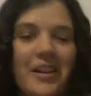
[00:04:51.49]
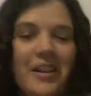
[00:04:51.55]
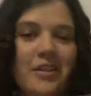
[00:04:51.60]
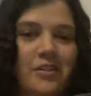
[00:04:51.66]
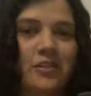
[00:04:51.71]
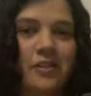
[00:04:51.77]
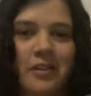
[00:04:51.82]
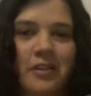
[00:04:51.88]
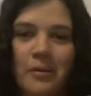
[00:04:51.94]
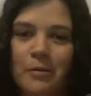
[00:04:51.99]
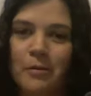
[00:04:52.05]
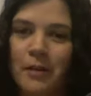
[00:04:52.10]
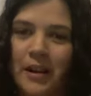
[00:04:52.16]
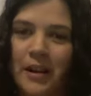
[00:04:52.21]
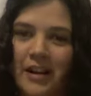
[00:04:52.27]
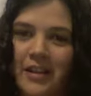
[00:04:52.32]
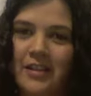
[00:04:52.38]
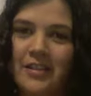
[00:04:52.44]
I just turned up
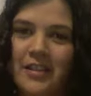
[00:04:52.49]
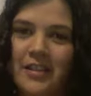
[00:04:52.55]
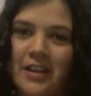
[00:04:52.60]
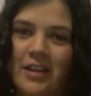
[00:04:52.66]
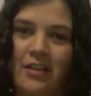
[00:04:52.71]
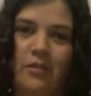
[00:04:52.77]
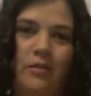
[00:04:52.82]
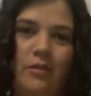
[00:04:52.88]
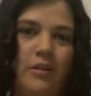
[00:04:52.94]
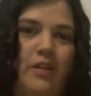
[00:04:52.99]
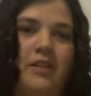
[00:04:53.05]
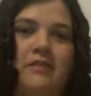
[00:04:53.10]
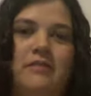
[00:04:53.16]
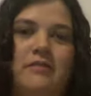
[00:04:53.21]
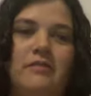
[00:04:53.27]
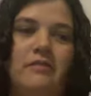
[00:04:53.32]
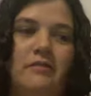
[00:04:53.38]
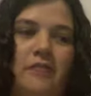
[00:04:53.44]
the brightness and I hold
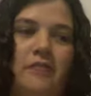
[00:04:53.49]
it,